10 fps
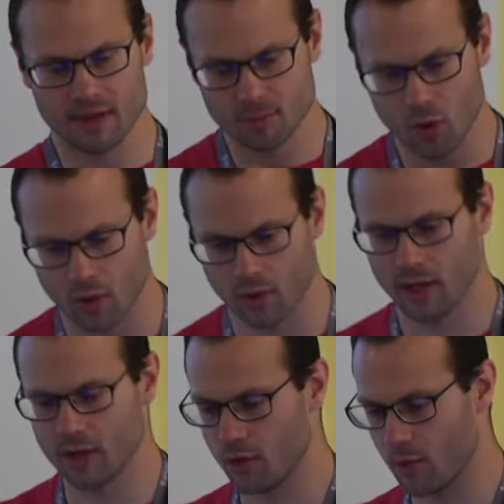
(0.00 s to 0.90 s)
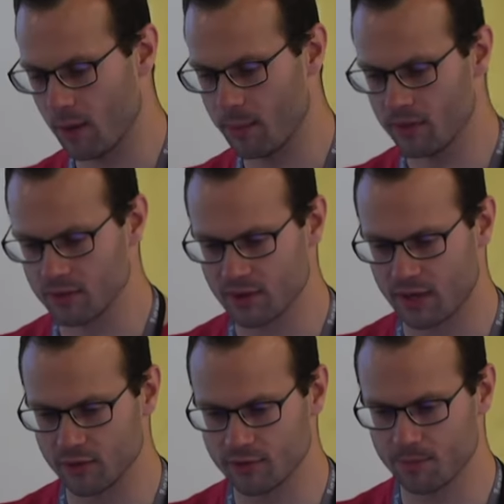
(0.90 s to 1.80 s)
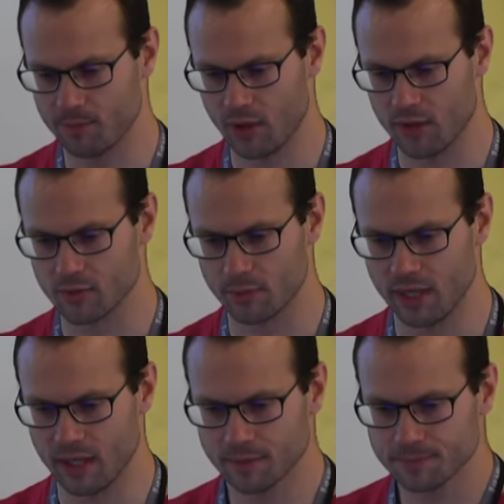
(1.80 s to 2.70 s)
it smaller and you know how big those idle periods will be.